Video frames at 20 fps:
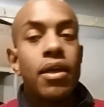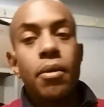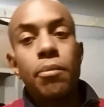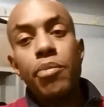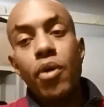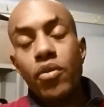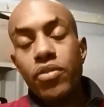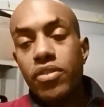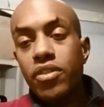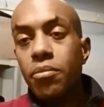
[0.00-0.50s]

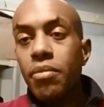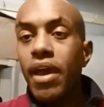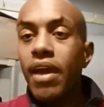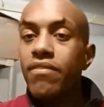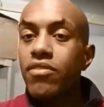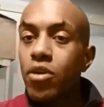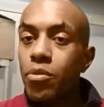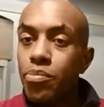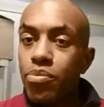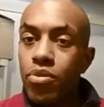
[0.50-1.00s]
Both of them
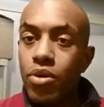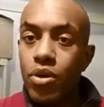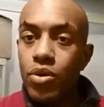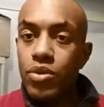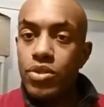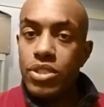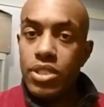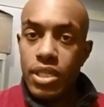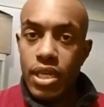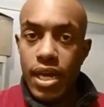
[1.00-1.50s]
have their
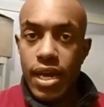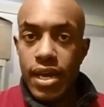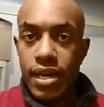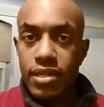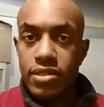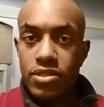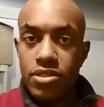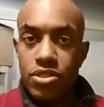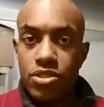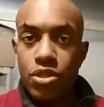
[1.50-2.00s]
pros and
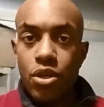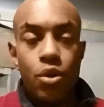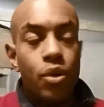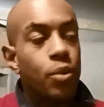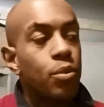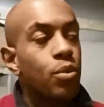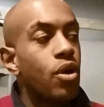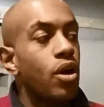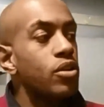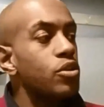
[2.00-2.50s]
cons, so it
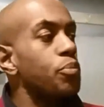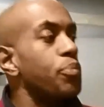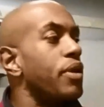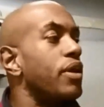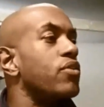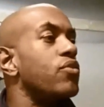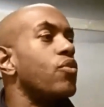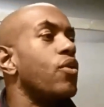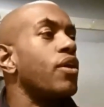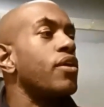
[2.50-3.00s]
would all
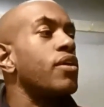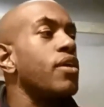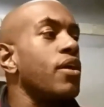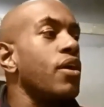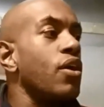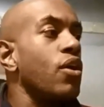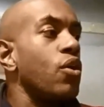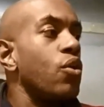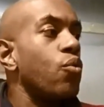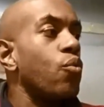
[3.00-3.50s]
depend on
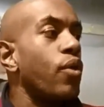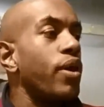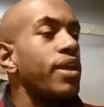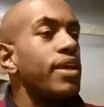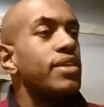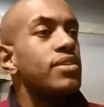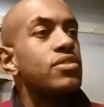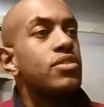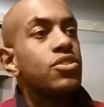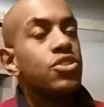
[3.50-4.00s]
what
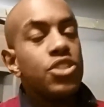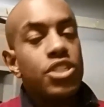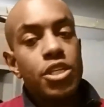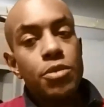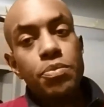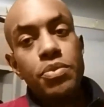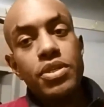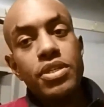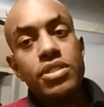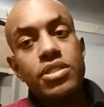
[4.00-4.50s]
is the
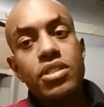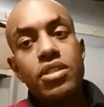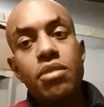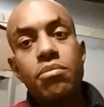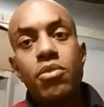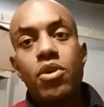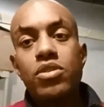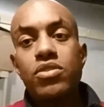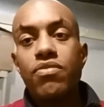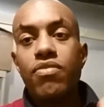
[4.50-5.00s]
cheapest and the
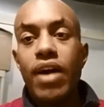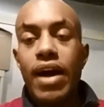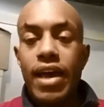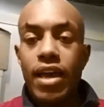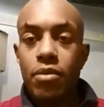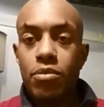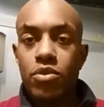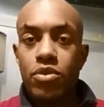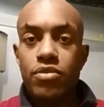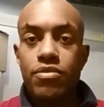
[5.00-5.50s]
most
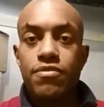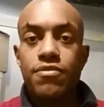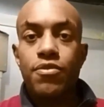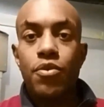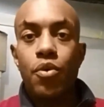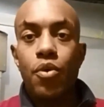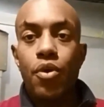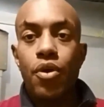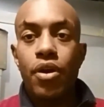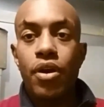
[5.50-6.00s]
viable
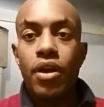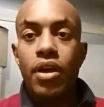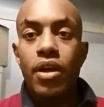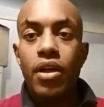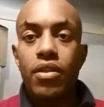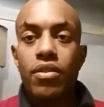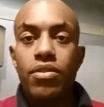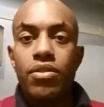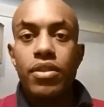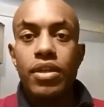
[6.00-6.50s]
for
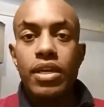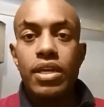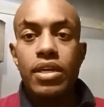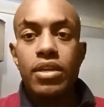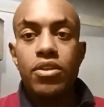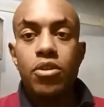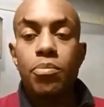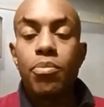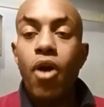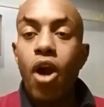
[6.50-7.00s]
the
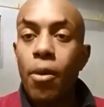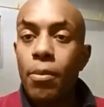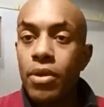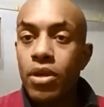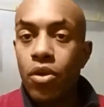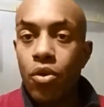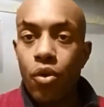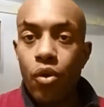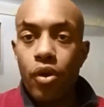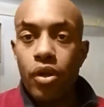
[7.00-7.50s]
department
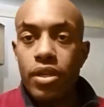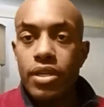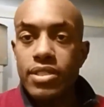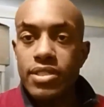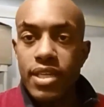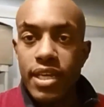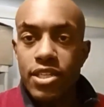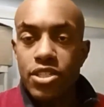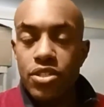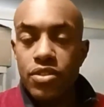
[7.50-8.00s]
or
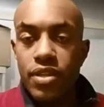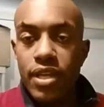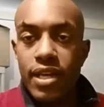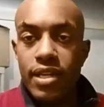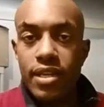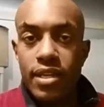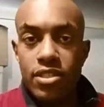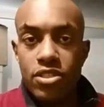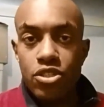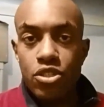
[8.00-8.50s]
organization
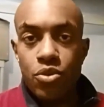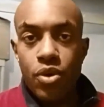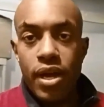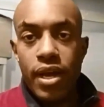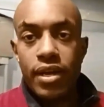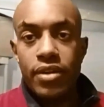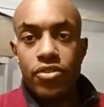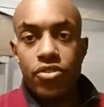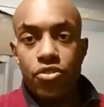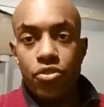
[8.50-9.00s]
that is
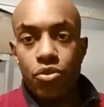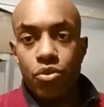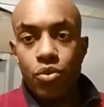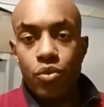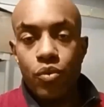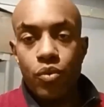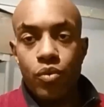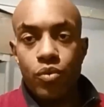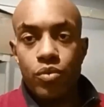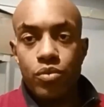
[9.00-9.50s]
trying
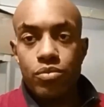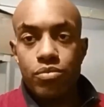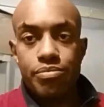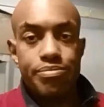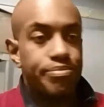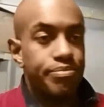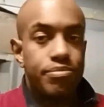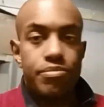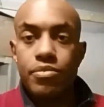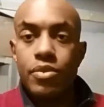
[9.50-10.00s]
to
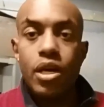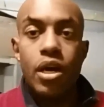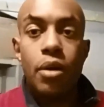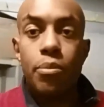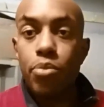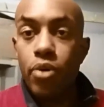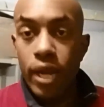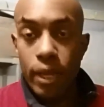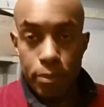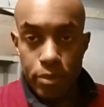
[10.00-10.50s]

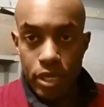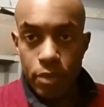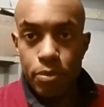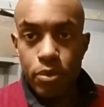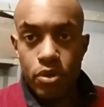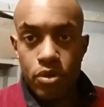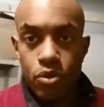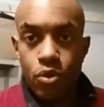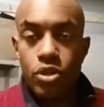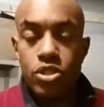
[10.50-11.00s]
bring
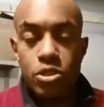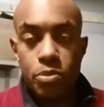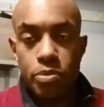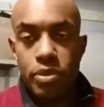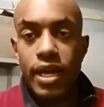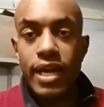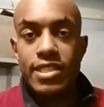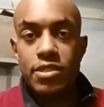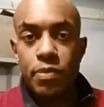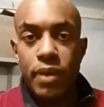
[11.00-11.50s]
people or
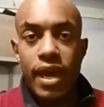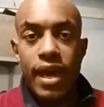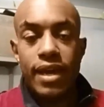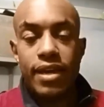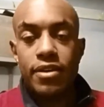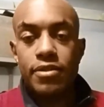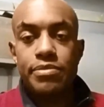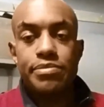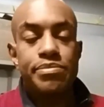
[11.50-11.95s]
supplies back.